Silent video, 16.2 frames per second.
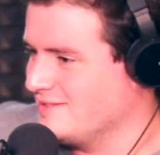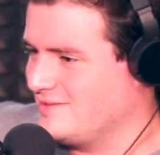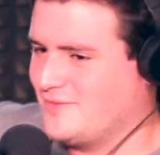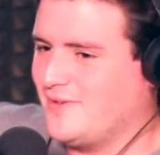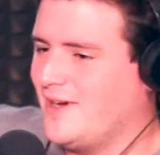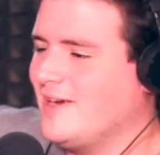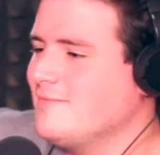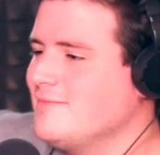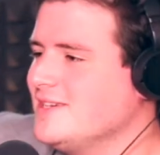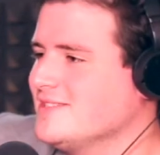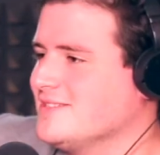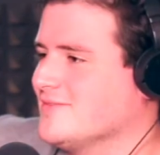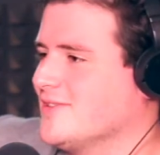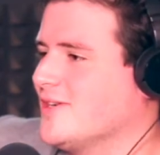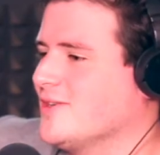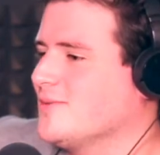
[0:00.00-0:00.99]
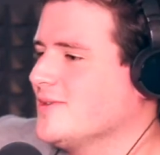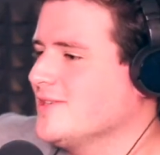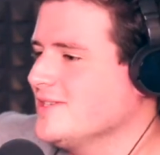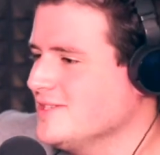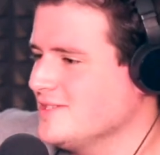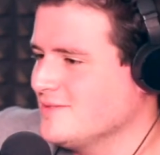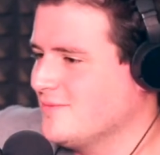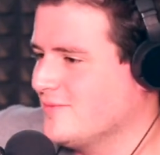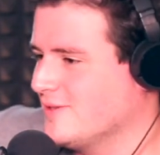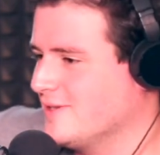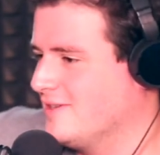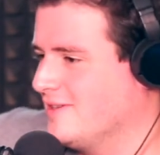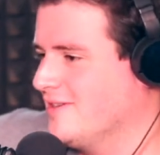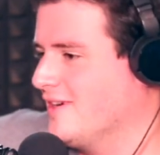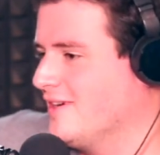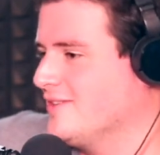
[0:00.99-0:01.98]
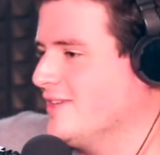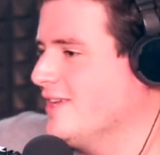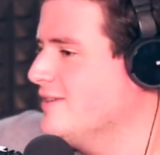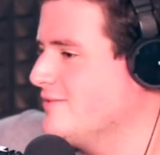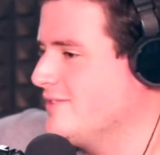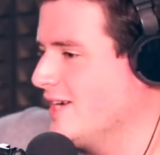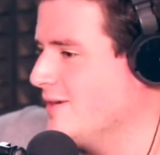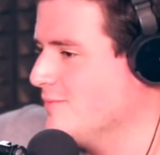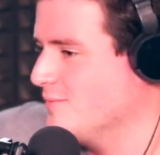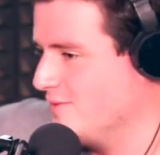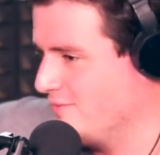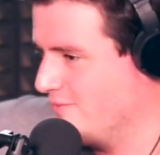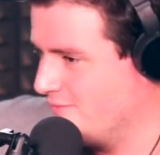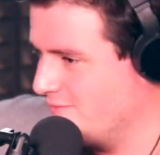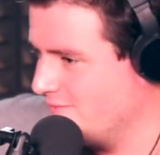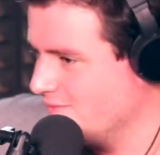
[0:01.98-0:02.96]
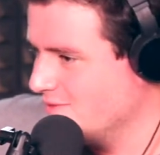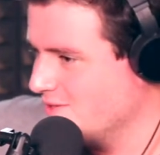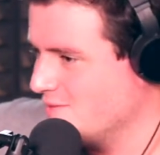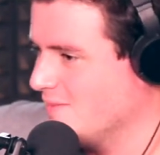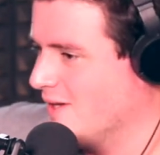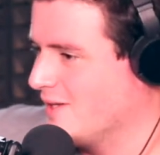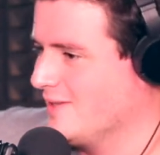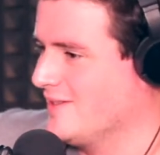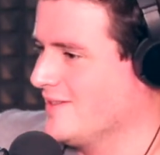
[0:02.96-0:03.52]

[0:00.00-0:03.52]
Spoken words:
5 minutes of awkwardness for a lifetime of smelling.